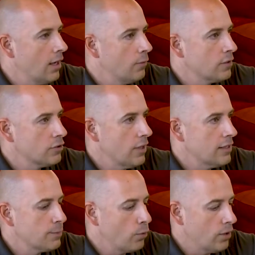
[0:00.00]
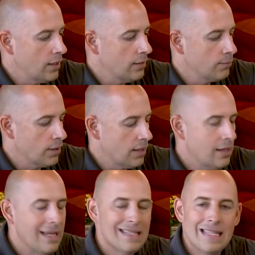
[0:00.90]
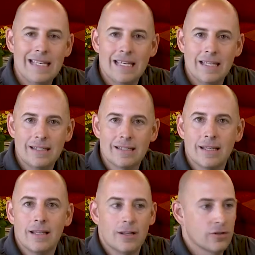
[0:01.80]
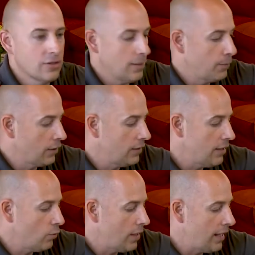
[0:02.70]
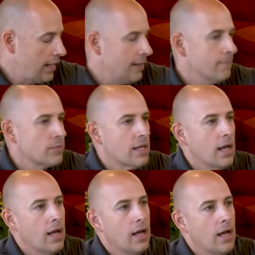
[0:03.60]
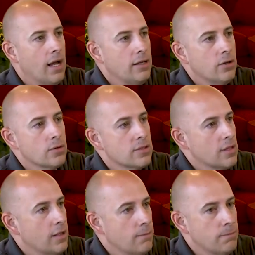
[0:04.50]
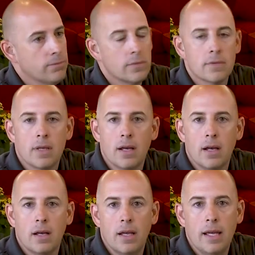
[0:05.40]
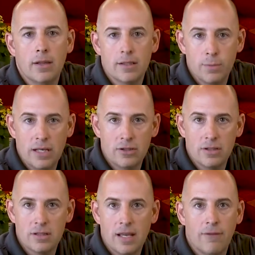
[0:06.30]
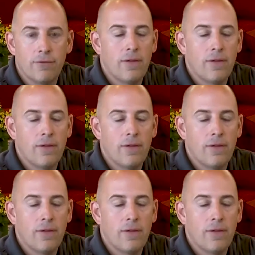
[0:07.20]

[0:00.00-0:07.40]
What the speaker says: with transporting, but the nice thing is there's typically a way. I know some ALS patients have